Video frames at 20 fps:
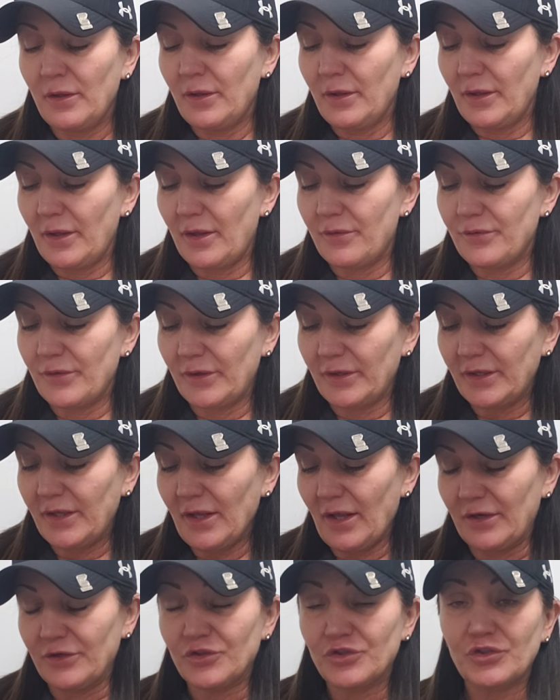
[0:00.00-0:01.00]
And then
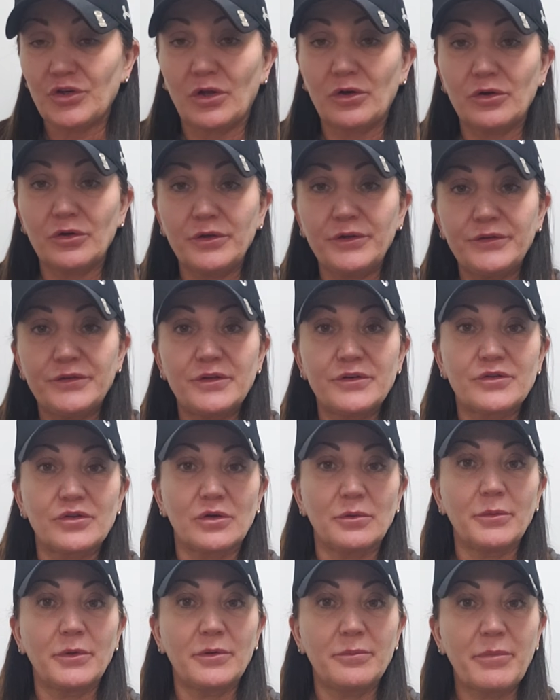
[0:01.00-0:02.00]
again, shutter is
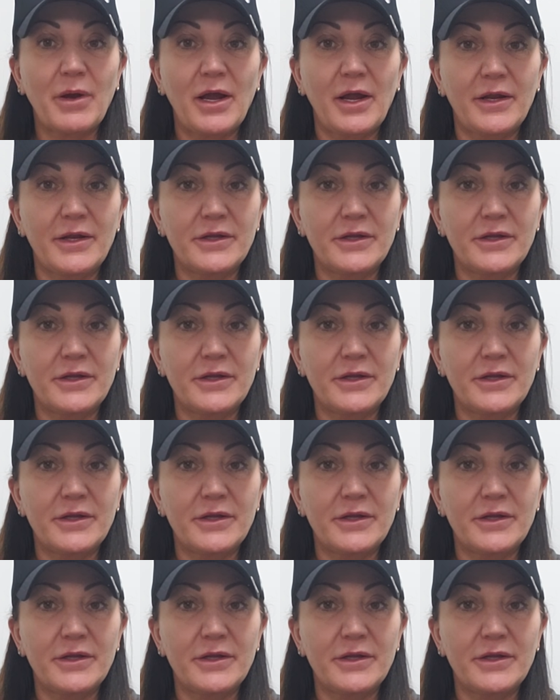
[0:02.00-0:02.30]
determined by